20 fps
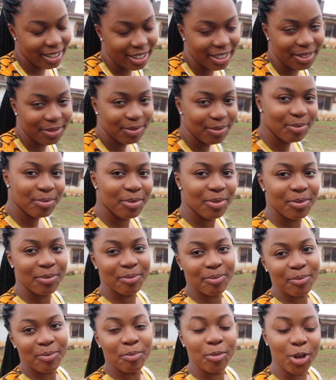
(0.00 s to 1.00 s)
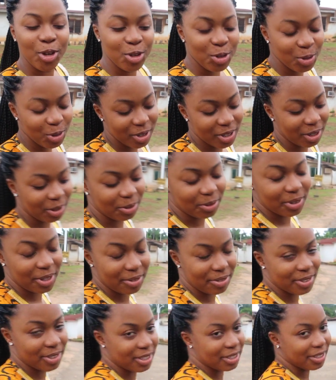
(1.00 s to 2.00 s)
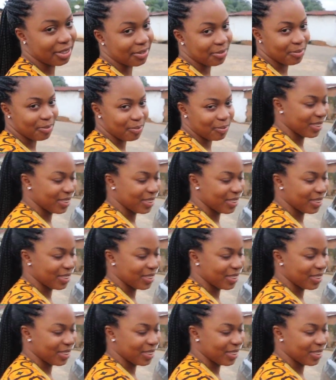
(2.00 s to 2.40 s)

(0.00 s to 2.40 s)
Definitely. But you know now, definitely.